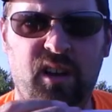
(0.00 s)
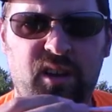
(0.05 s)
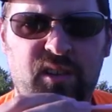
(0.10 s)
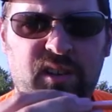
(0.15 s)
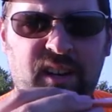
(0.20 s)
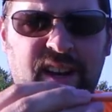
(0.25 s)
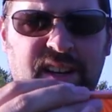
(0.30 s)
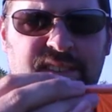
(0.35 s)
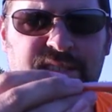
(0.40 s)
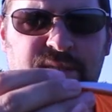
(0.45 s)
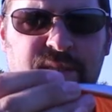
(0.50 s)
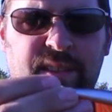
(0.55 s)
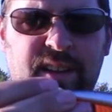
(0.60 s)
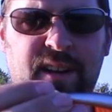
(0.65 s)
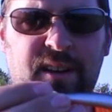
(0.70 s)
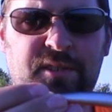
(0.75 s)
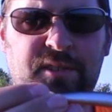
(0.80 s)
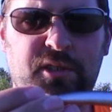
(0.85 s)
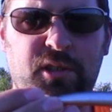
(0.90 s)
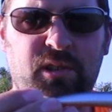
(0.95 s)
All right, so
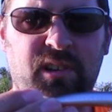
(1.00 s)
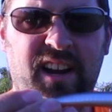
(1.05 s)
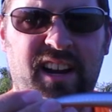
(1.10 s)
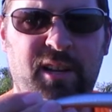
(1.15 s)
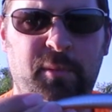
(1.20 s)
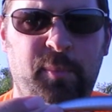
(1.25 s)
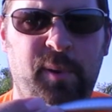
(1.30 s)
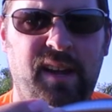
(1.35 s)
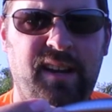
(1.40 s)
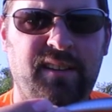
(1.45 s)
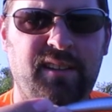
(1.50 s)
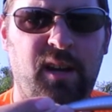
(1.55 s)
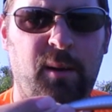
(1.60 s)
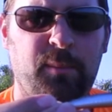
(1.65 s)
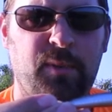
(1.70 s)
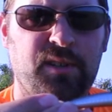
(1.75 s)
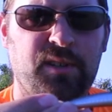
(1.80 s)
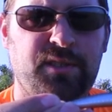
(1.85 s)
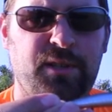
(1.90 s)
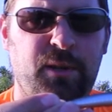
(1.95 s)
there's crankbait
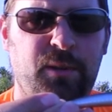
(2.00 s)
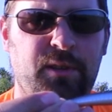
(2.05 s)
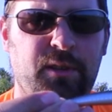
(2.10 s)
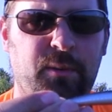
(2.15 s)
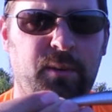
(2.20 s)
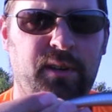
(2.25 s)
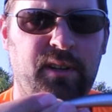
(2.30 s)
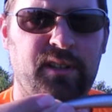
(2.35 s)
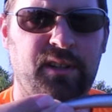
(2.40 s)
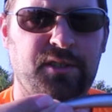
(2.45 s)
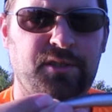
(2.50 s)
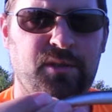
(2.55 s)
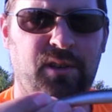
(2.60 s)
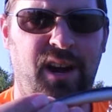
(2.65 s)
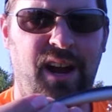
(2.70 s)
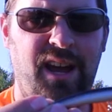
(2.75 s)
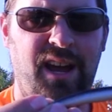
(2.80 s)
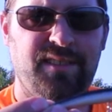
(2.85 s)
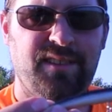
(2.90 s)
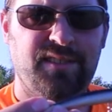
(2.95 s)
number 2 that we're gonna
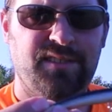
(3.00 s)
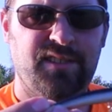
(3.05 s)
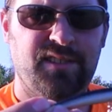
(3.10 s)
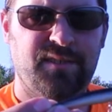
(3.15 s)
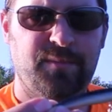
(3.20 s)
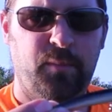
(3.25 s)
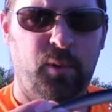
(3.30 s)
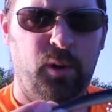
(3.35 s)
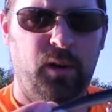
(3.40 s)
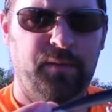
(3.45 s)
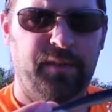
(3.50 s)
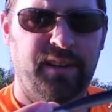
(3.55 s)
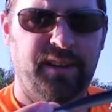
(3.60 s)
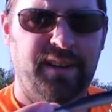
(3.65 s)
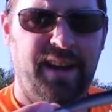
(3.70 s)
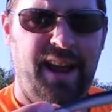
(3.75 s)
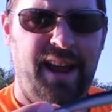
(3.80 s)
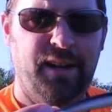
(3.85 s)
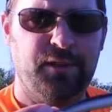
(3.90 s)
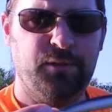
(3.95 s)
try. This is more of a
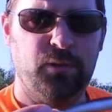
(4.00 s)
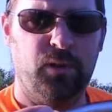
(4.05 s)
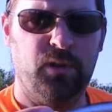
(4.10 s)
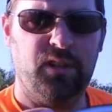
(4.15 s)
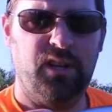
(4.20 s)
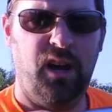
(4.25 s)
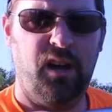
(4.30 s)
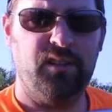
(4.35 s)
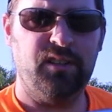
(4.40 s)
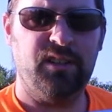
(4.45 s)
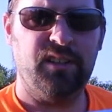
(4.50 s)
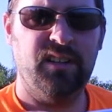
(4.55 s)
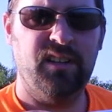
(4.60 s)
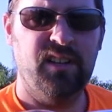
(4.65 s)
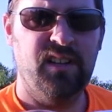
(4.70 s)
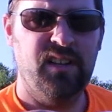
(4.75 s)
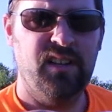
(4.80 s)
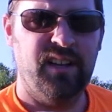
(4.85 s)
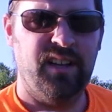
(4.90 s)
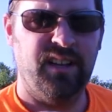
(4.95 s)
natural color.
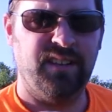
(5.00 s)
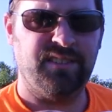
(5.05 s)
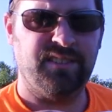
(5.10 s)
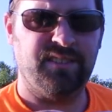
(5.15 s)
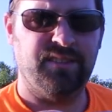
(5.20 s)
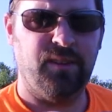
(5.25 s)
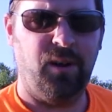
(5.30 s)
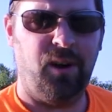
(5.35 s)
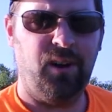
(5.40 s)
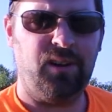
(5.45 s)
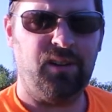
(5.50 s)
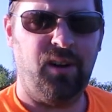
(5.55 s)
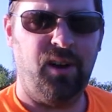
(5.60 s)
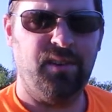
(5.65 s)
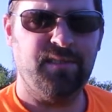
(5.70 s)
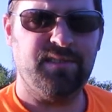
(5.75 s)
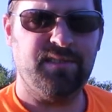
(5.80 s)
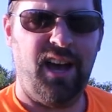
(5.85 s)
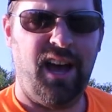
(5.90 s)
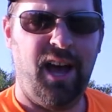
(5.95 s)
It's dark
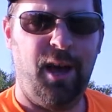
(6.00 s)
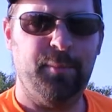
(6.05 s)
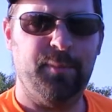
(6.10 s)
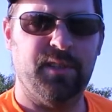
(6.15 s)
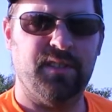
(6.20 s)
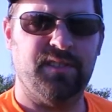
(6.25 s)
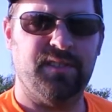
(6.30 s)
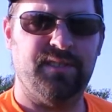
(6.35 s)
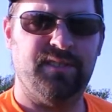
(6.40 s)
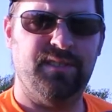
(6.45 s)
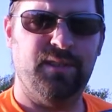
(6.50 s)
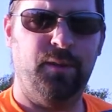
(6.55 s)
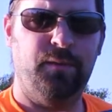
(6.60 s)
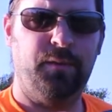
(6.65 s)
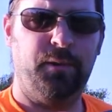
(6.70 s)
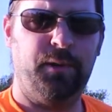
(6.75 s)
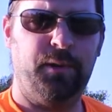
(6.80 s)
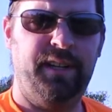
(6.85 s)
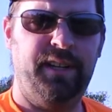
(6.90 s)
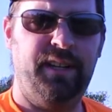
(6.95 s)
on top, it's
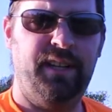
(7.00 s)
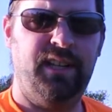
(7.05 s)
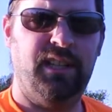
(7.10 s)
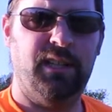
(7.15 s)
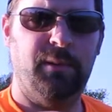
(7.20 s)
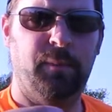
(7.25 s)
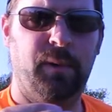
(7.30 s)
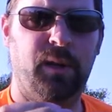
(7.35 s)
silvery in the